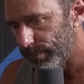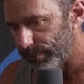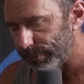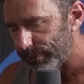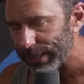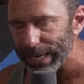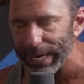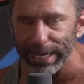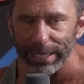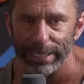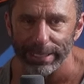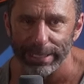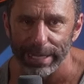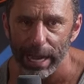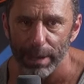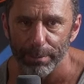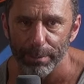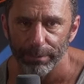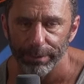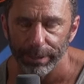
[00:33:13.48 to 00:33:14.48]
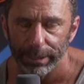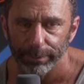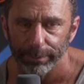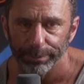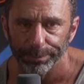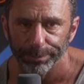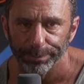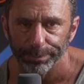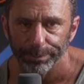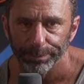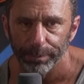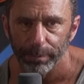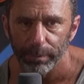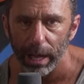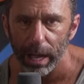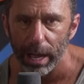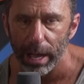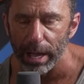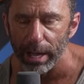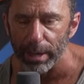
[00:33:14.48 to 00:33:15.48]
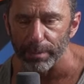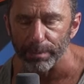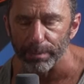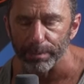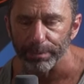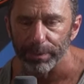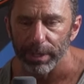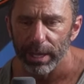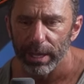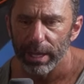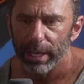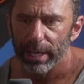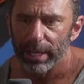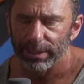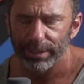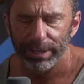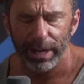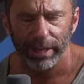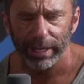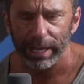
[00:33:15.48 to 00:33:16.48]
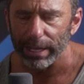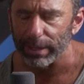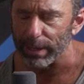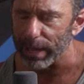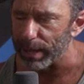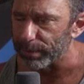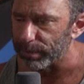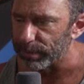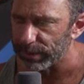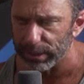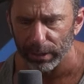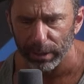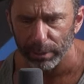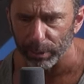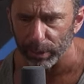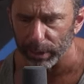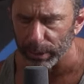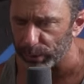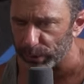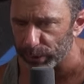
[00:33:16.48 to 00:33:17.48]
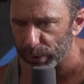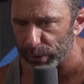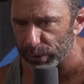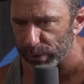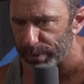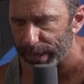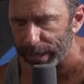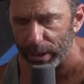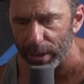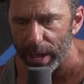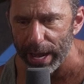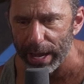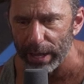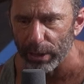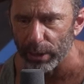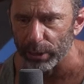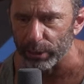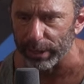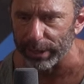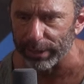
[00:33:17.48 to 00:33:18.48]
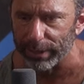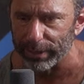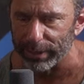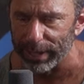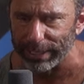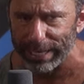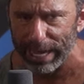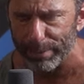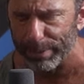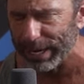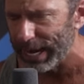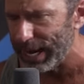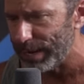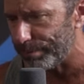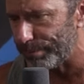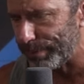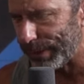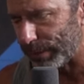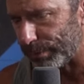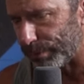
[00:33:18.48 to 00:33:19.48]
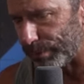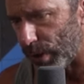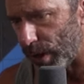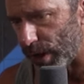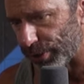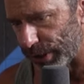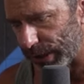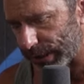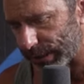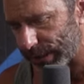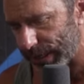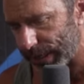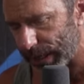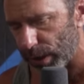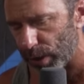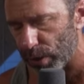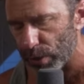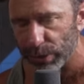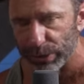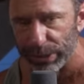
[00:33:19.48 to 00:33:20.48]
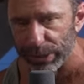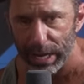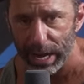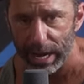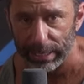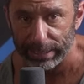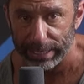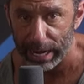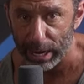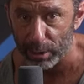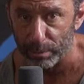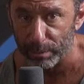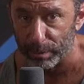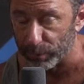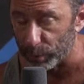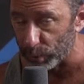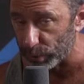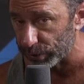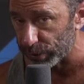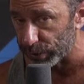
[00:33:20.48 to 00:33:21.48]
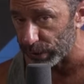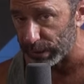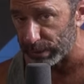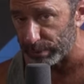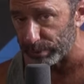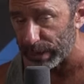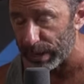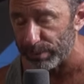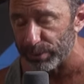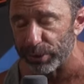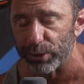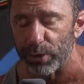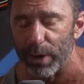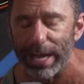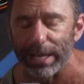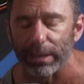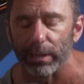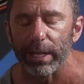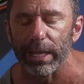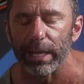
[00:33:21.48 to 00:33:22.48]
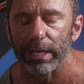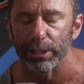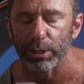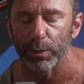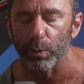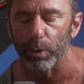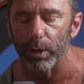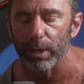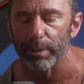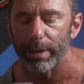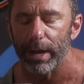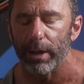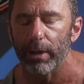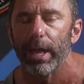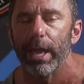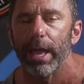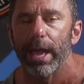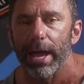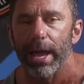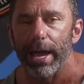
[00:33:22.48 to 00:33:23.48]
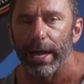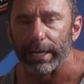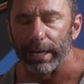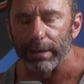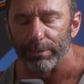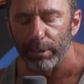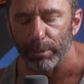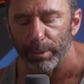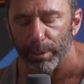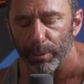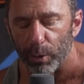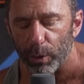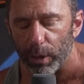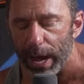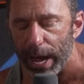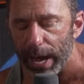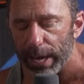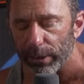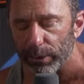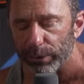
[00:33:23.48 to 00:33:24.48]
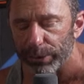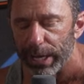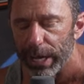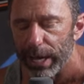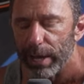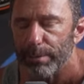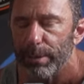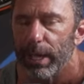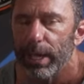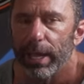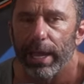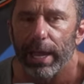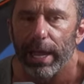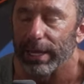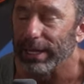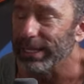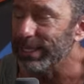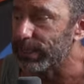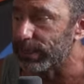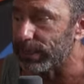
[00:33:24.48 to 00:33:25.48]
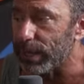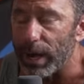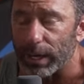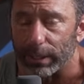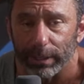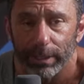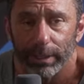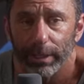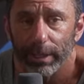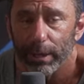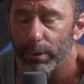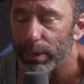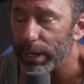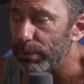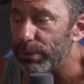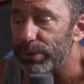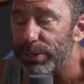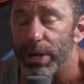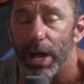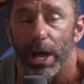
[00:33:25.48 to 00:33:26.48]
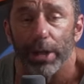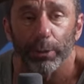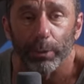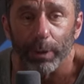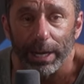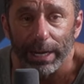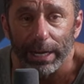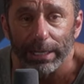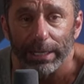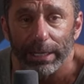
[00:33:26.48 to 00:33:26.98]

easy time of it. Um, not like I, I, deliberately reduced my client load or anything like that, but I had big projects and I got all those knocked out before starting prep just so I had less to worry about. I could have a little bit more idle time and it sucked. It, that was not the right idea.